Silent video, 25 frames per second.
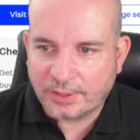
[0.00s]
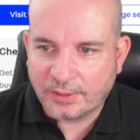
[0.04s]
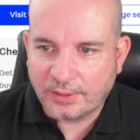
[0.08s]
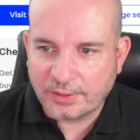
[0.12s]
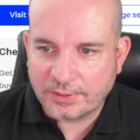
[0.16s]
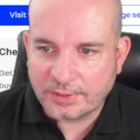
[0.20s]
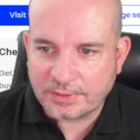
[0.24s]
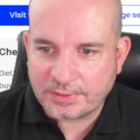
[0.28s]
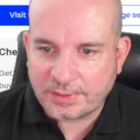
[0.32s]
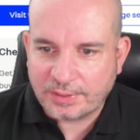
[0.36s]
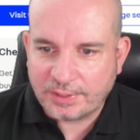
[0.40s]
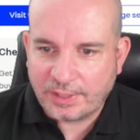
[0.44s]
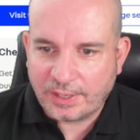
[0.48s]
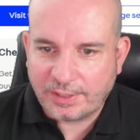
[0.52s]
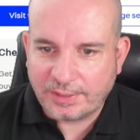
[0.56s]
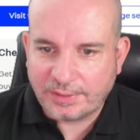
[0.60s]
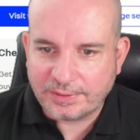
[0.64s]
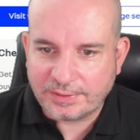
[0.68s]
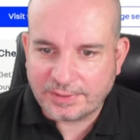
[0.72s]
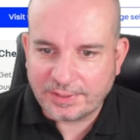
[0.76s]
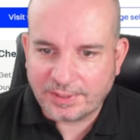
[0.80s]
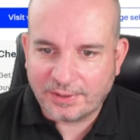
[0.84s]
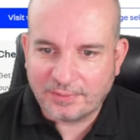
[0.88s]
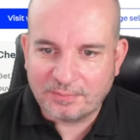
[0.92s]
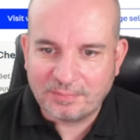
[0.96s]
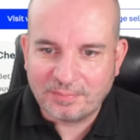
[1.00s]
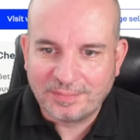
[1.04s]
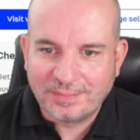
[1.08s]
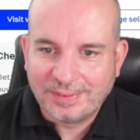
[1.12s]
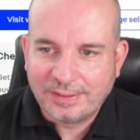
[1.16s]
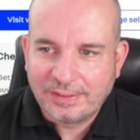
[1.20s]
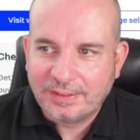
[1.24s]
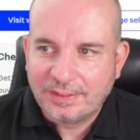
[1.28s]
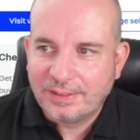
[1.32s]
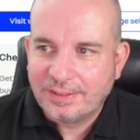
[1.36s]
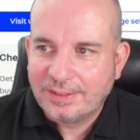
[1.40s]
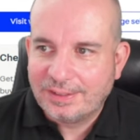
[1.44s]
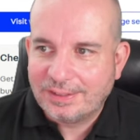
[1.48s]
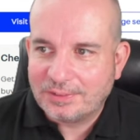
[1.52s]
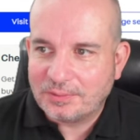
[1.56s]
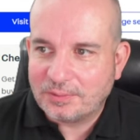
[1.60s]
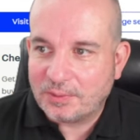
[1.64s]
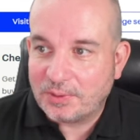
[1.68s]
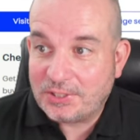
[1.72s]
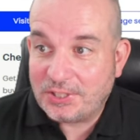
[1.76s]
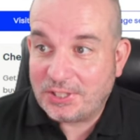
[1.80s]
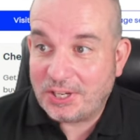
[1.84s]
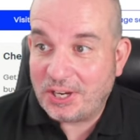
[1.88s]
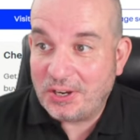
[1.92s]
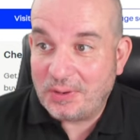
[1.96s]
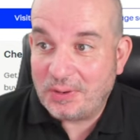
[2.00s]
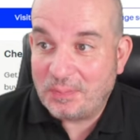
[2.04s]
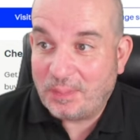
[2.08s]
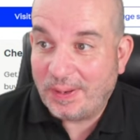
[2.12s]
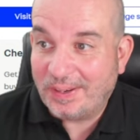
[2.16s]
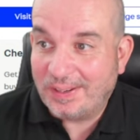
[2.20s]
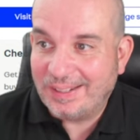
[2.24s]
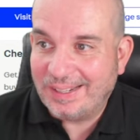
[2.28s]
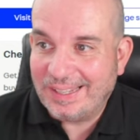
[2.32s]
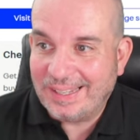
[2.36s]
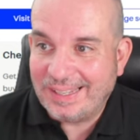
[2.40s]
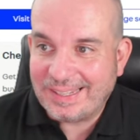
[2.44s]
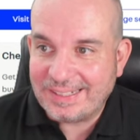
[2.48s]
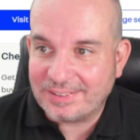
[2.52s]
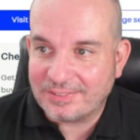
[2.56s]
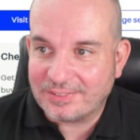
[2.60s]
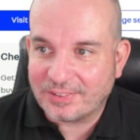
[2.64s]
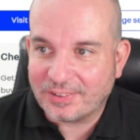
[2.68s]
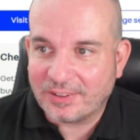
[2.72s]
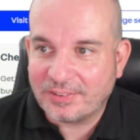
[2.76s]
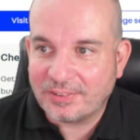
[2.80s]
cars. And would you believe,